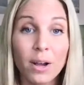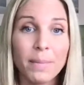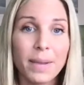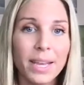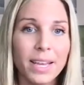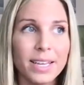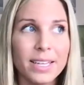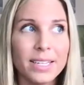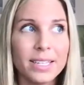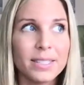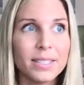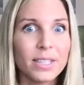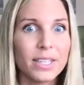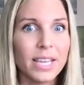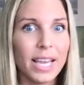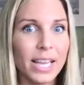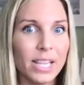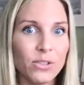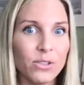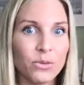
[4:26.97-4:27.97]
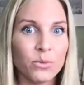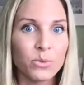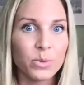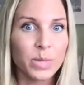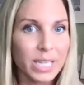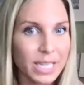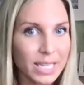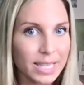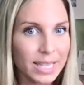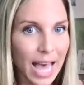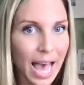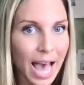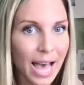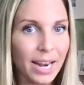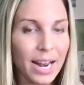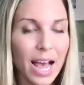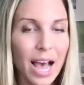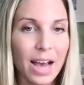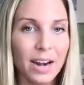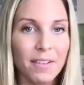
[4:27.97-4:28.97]
because kids read that
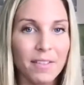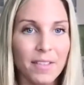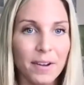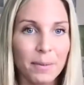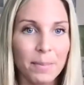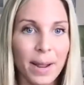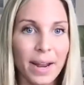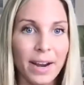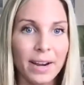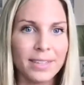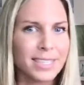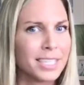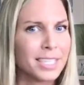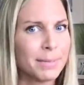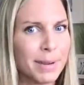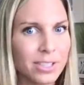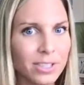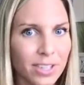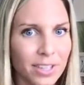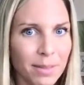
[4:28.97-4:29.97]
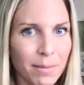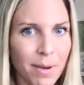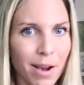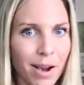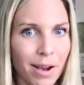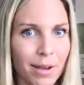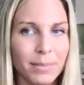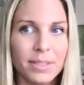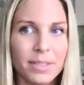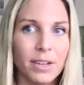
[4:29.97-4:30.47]
out of their parents, especially the moms.